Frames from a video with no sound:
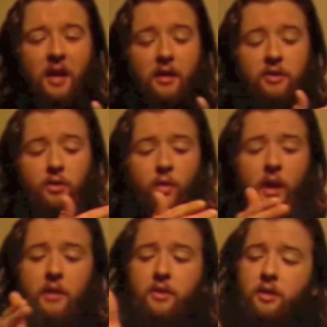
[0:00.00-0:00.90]
So will
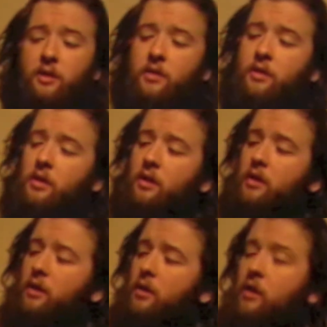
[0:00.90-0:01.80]
I turn
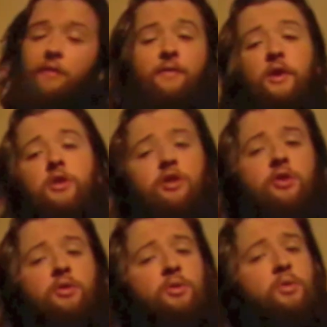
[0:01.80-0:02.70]
her
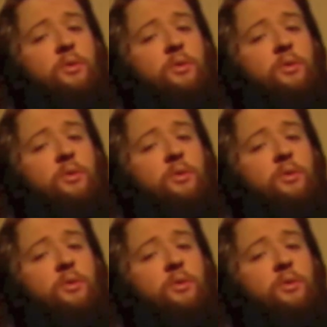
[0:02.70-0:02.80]
virtue